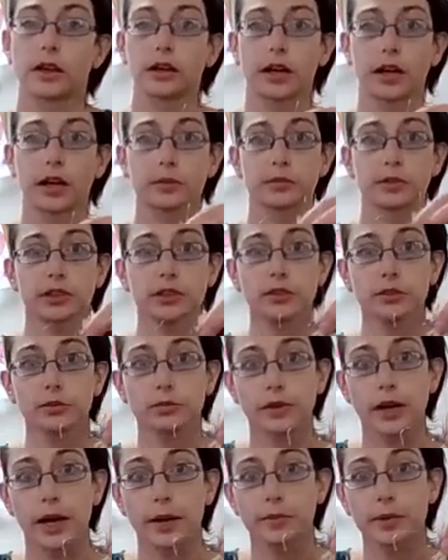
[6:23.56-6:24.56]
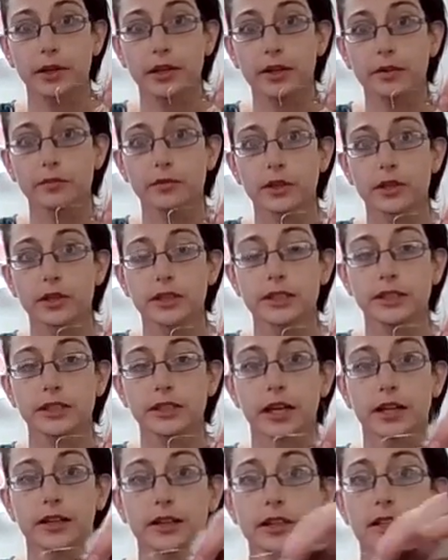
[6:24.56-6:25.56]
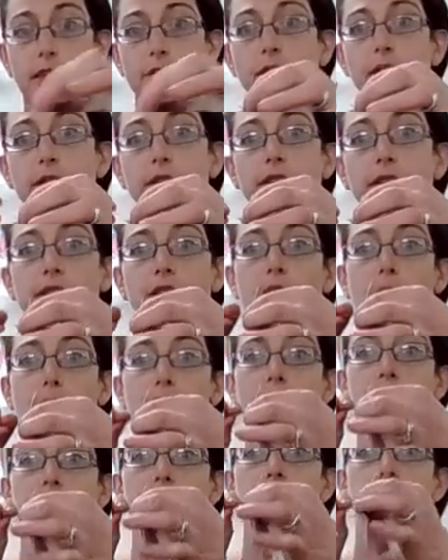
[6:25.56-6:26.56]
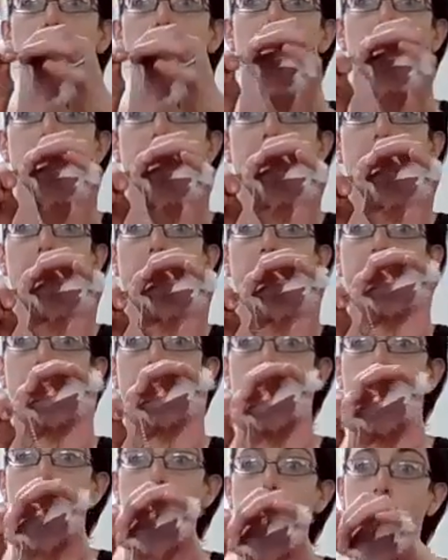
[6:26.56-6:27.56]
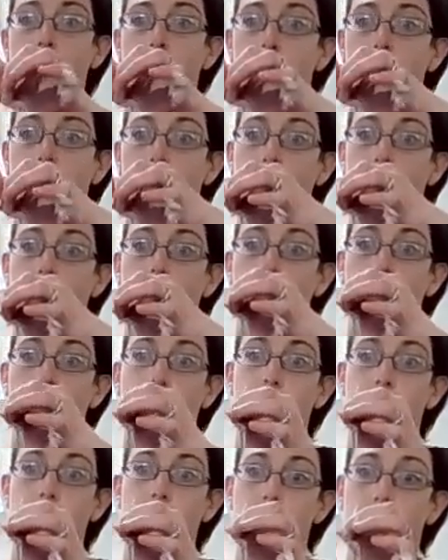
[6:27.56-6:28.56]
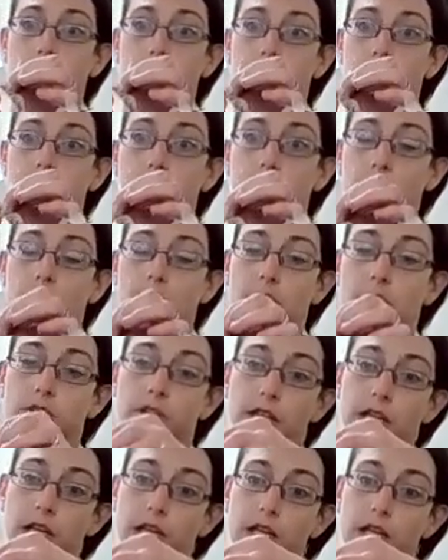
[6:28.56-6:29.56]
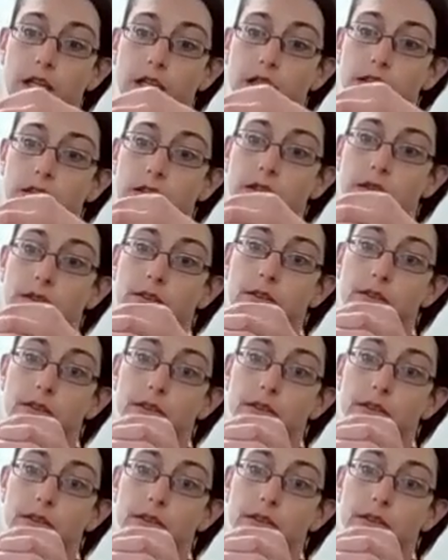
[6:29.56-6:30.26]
And I'm just wrapping it really tightly around the top of the feathers and our chain.